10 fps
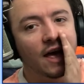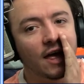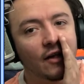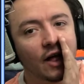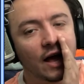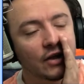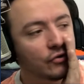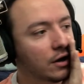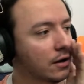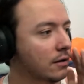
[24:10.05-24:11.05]
Hail
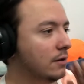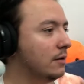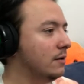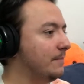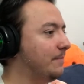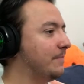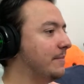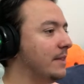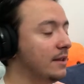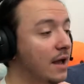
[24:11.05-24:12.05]
Hydra.
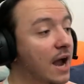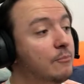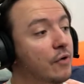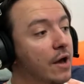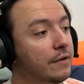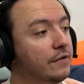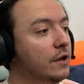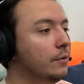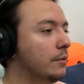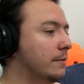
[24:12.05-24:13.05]
I'm proud of you.